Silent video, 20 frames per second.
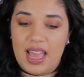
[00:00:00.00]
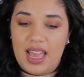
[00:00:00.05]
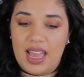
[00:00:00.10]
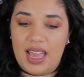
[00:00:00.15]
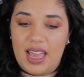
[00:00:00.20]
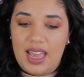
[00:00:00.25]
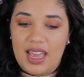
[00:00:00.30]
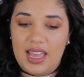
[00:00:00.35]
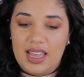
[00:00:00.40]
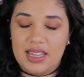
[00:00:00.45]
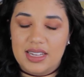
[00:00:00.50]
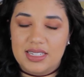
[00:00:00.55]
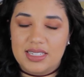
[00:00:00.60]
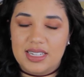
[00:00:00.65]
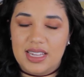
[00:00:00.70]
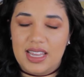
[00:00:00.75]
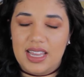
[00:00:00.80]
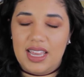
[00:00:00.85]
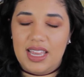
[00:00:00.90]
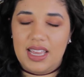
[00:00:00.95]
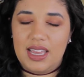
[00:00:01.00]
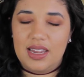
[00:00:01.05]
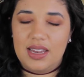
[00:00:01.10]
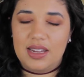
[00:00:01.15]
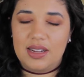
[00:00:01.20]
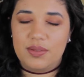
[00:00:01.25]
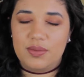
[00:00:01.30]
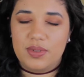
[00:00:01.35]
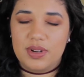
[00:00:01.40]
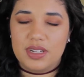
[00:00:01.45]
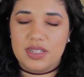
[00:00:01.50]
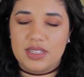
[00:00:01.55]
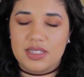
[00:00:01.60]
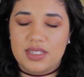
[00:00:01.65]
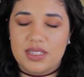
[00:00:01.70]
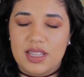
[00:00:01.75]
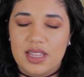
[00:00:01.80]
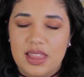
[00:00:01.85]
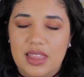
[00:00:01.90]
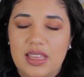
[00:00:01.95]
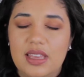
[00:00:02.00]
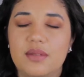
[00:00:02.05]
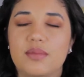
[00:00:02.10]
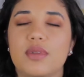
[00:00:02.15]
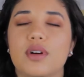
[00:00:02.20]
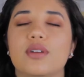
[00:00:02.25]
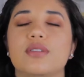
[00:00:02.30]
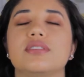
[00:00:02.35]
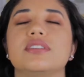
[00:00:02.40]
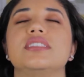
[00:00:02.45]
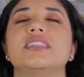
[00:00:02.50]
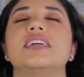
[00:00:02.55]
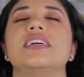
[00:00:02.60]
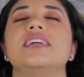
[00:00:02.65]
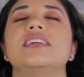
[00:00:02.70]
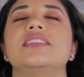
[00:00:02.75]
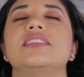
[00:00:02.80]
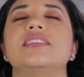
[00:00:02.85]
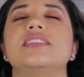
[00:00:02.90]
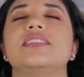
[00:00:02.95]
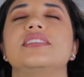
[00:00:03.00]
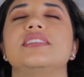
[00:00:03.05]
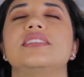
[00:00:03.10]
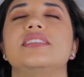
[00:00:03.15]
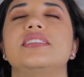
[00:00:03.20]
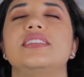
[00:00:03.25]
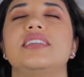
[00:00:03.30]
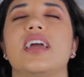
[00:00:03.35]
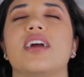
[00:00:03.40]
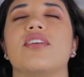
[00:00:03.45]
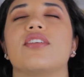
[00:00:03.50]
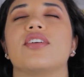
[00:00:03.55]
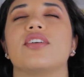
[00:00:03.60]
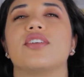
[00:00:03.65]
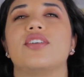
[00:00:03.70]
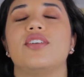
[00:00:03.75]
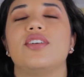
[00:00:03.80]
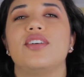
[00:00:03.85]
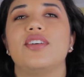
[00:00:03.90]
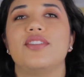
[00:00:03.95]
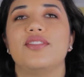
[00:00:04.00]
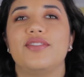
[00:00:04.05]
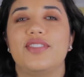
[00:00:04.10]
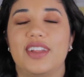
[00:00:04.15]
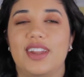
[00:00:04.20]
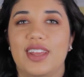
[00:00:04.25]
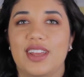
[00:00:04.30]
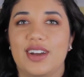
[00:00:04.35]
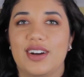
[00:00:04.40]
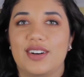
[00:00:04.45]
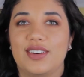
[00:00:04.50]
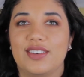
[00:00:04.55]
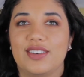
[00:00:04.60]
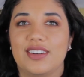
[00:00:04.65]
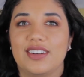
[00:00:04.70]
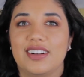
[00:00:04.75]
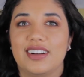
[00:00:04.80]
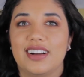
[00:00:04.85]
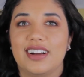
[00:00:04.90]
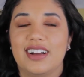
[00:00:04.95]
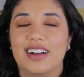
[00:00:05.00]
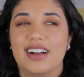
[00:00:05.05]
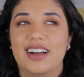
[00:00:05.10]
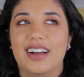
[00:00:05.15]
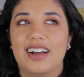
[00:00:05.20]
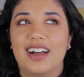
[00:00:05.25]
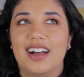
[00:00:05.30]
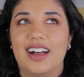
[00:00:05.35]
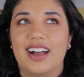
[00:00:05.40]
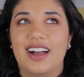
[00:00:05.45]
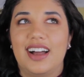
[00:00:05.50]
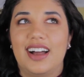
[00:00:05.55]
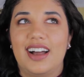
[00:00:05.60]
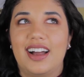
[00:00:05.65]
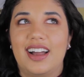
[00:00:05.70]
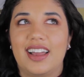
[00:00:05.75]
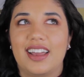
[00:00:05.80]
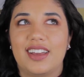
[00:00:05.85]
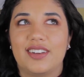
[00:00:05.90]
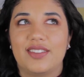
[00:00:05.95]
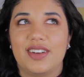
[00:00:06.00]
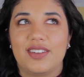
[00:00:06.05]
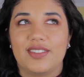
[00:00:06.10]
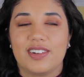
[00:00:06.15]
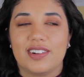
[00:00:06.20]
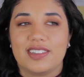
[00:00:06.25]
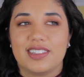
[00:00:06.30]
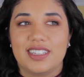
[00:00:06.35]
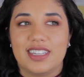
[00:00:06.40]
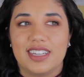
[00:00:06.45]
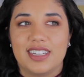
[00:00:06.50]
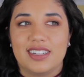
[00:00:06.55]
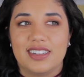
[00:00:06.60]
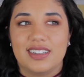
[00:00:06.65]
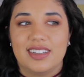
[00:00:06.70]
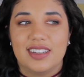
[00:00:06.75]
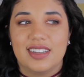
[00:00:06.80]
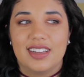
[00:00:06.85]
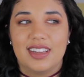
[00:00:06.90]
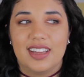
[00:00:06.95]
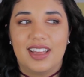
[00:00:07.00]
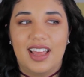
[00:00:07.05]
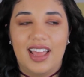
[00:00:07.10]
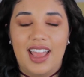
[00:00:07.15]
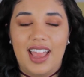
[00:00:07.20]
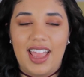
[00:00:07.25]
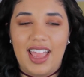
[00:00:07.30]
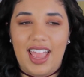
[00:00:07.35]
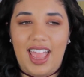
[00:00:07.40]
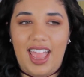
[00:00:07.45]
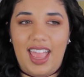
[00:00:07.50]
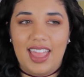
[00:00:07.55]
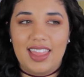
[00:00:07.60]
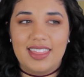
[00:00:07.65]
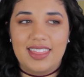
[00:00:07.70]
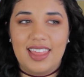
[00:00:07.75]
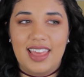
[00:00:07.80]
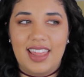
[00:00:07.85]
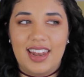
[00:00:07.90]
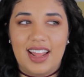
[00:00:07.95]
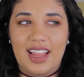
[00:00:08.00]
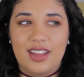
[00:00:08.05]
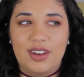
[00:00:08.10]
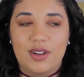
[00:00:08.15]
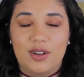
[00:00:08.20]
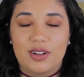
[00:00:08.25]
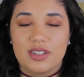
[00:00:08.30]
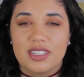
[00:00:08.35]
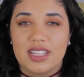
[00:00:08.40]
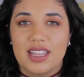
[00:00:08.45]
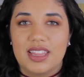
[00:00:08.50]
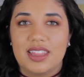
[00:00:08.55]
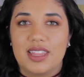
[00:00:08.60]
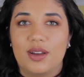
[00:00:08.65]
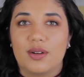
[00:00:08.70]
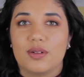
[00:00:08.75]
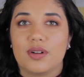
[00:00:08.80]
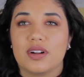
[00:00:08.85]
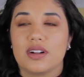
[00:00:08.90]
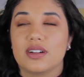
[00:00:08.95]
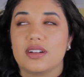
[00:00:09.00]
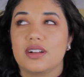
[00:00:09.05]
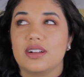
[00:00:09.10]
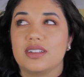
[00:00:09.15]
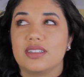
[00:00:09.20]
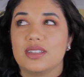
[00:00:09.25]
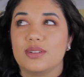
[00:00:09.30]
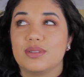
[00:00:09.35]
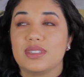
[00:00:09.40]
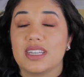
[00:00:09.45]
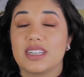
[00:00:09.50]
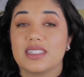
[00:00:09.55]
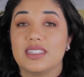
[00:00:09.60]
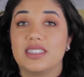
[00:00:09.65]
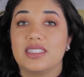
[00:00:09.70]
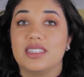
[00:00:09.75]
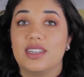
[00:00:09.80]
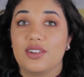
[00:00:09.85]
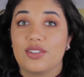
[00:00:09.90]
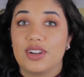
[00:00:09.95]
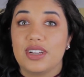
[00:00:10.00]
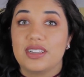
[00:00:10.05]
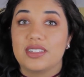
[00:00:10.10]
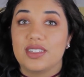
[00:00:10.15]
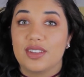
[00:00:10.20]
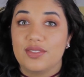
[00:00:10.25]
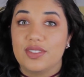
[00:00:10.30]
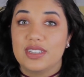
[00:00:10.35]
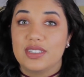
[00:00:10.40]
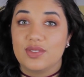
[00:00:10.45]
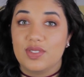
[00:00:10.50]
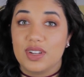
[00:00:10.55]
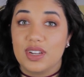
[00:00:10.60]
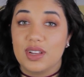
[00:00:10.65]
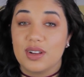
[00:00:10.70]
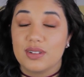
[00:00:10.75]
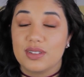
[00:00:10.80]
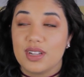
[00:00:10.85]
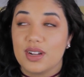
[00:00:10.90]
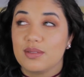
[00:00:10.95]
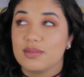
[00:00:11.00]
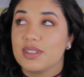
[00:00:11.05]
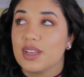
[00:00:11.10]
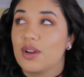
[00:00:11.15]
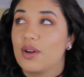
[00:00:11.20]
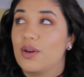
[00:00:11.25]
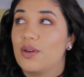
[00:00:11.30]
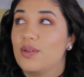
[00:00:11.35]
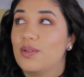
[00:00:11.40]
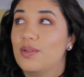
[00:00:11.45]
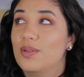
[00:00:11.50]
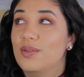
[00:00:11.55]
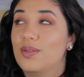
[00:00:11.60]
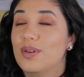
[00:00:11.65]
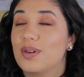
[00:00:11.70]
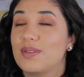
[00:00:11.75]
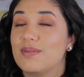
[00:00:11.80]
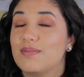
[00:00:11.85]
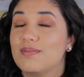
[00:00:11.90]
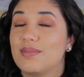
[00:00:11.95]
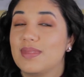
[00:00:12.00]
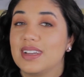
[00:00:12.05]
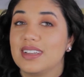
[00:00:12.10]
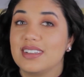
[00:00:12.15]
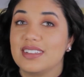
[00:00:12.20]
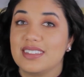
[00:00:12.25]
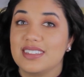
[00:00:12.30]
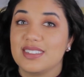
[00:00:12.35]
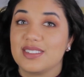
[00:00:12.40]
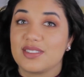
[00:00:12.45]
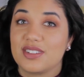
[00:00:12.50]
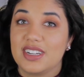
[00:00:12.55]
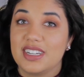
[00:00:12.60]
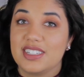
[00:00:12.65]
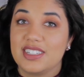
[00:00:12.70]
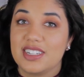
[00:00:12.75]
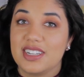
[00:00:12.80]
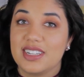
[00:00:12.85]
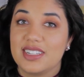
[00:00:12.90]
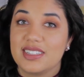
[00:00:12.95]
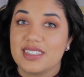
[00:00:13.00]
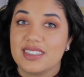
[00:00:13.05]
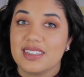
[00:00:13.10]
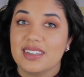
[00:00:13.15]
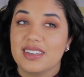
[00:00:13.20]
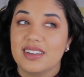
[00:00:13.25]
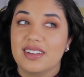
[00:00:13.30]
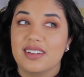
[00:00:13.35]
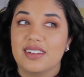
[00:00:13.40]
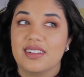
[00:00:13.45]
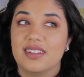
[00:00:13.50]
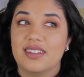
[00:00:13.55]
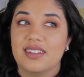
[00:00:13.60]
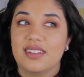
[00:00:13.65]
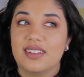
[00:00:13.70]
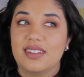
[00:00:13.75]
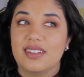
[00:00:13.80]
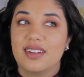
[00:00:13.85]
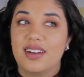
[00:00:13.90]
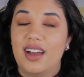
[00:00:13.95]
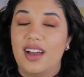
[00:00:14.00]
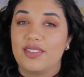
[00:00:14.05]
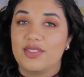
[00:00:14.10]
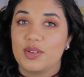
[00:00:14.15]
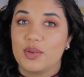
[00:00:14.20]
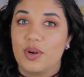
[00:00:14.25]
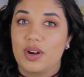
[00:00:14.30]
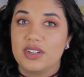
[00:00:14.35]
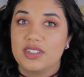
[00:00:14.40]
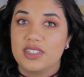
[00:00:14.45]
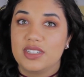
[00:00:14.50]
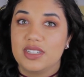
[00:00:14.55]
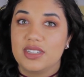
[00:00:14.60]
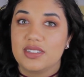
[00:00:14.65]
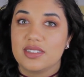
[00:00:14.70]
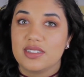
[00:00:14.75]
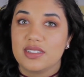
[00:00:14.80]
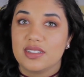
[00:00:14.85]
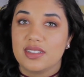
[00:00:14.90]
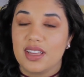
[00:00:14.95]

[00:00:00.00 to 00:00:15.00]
And it was the most hysterical video I have ever seen. And then I noticed that it was like a series of these videos, and I was like, oh my goodness gracious, I have to watch these.